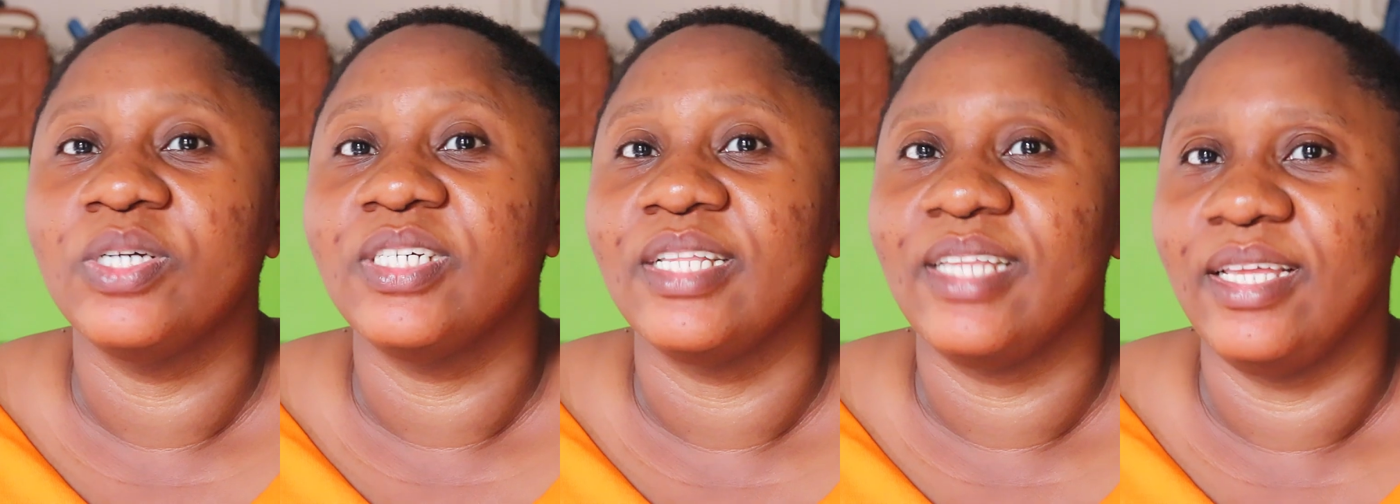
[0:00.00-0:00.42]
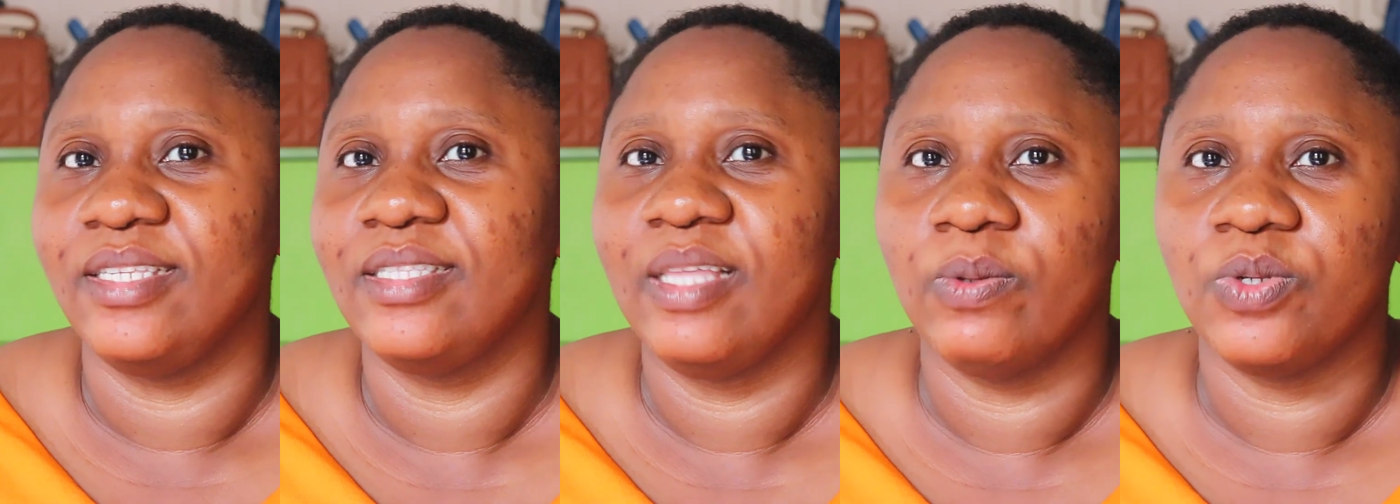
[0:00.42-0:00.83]

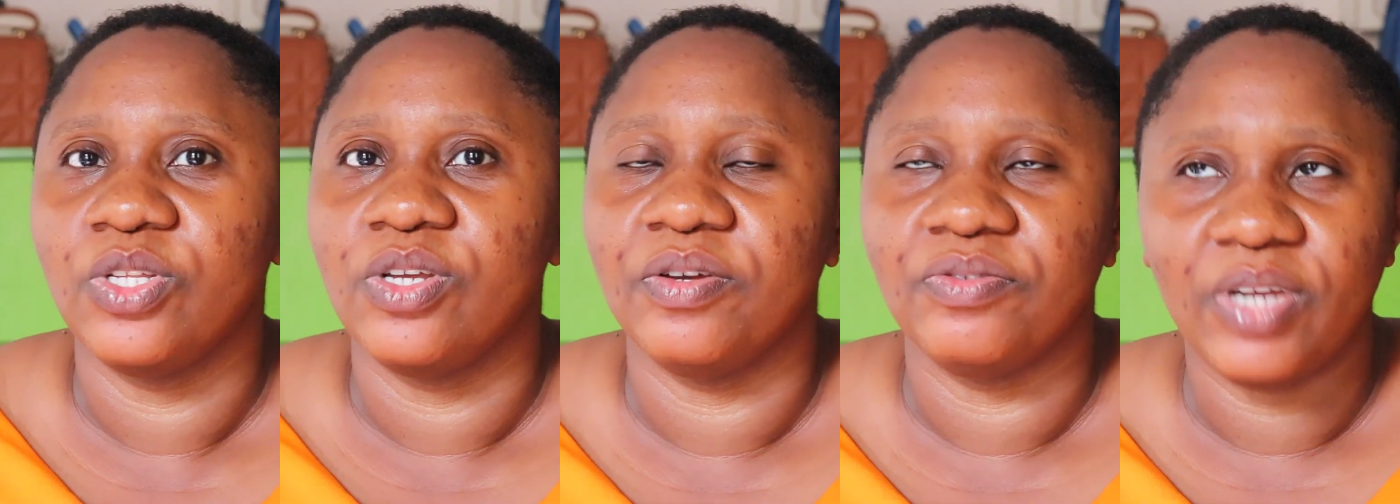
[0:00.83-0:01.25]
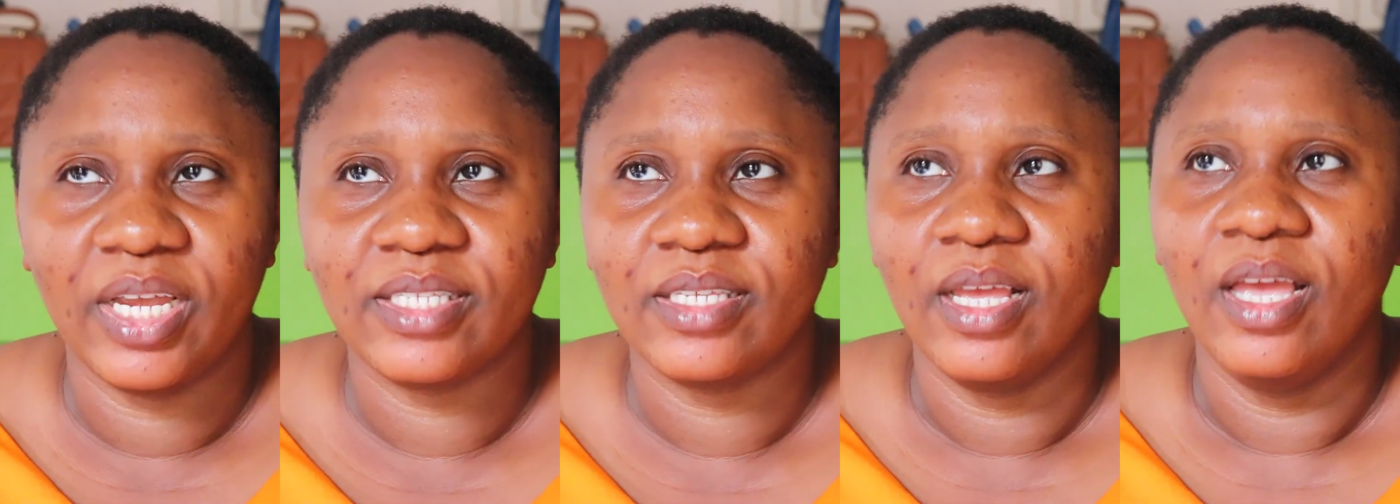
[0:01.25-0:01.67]
190,000,
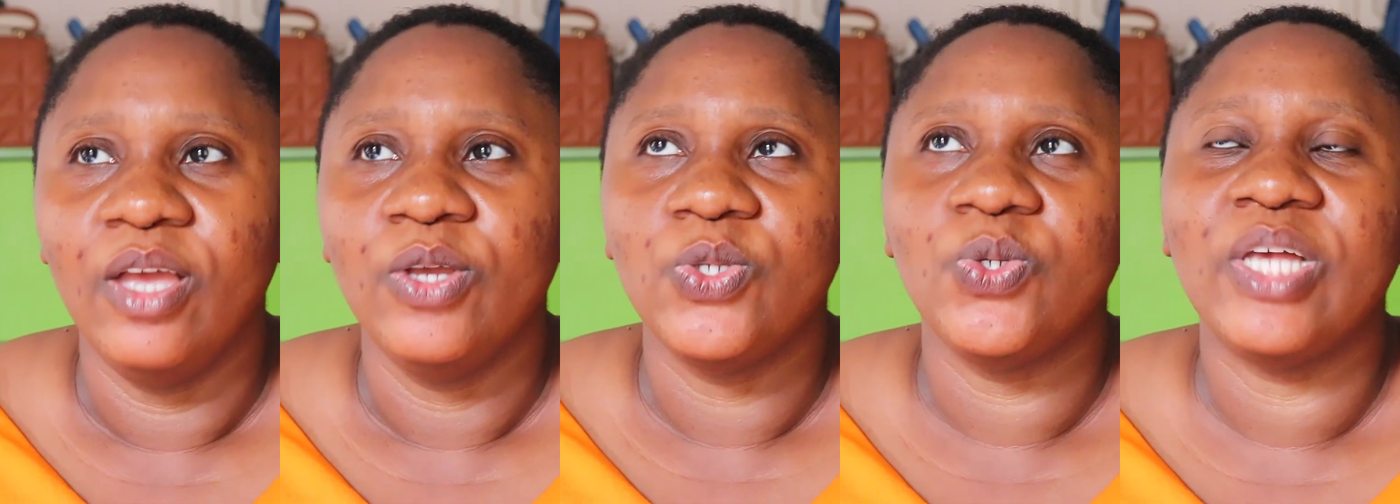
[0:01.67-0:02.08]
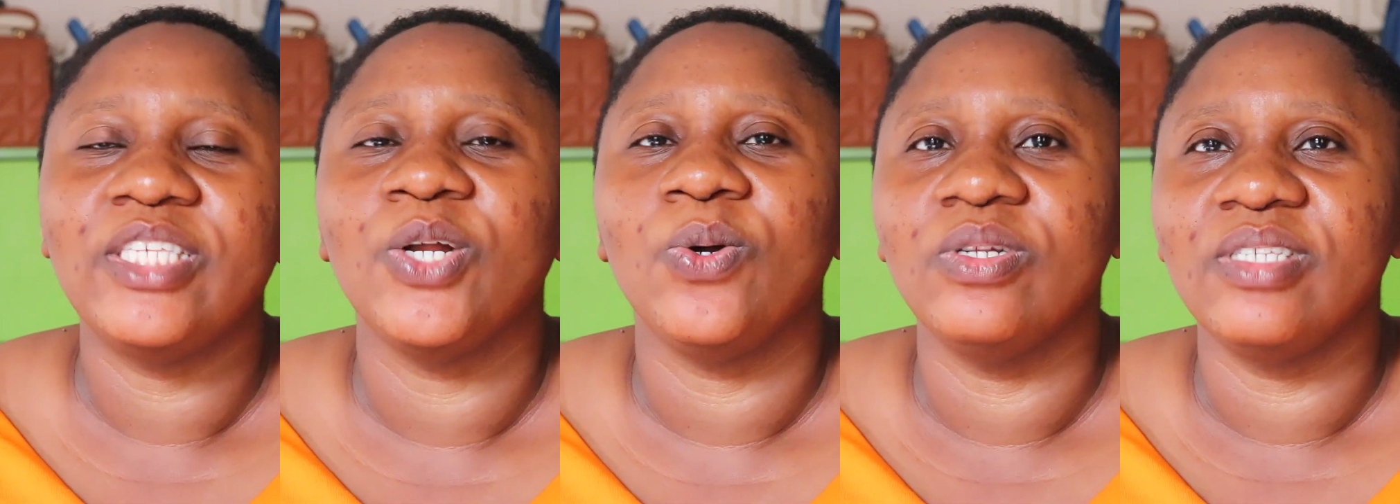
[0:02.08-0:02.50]
right? So as
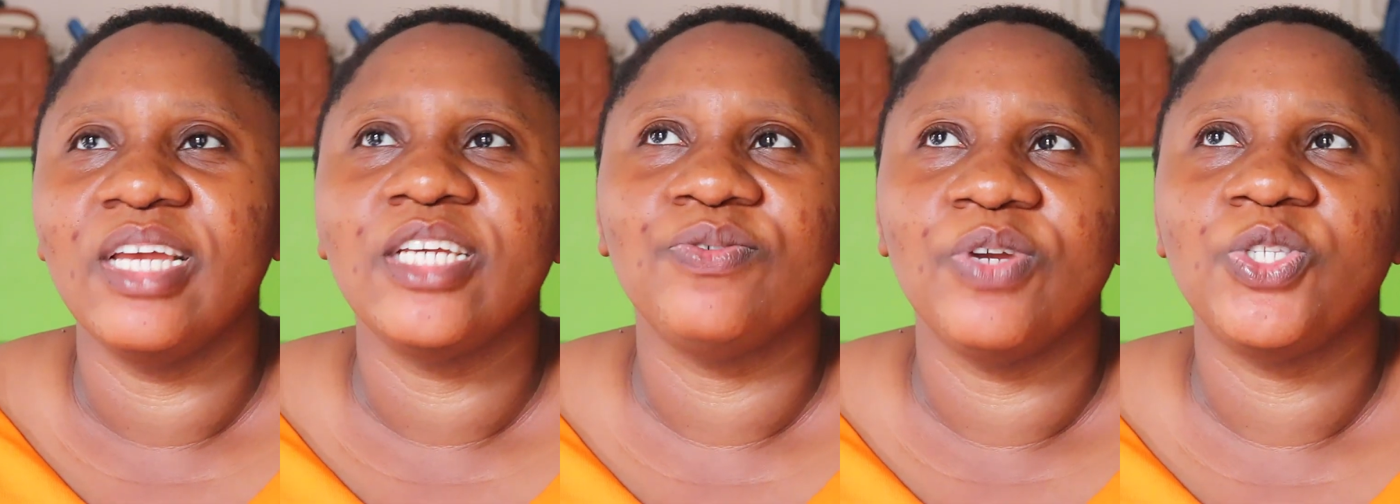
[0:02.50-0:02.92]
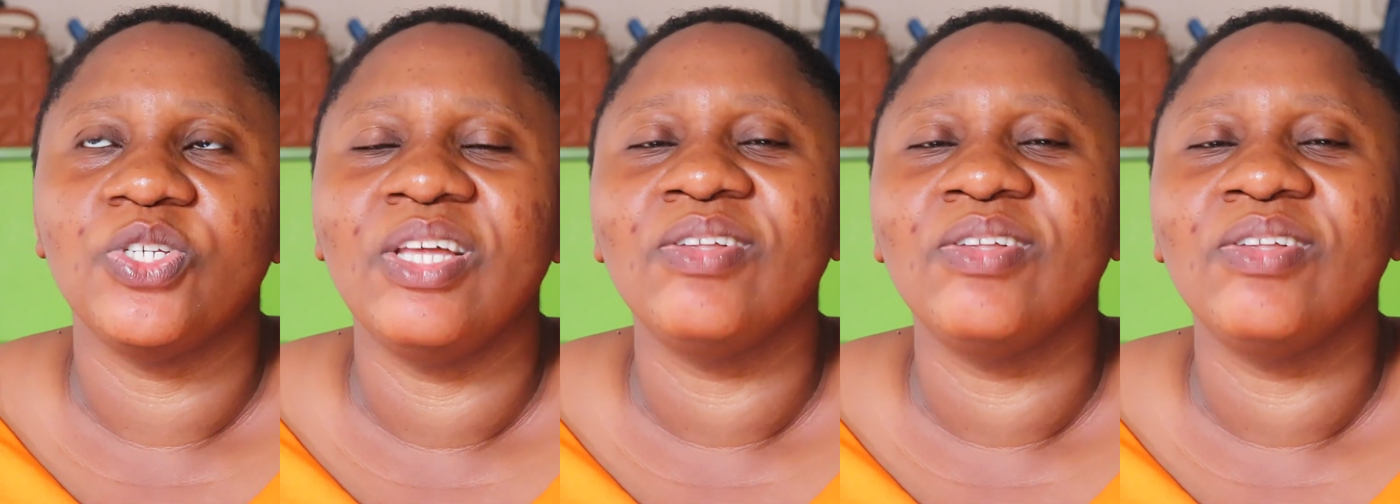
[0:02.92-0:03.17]
a content creator,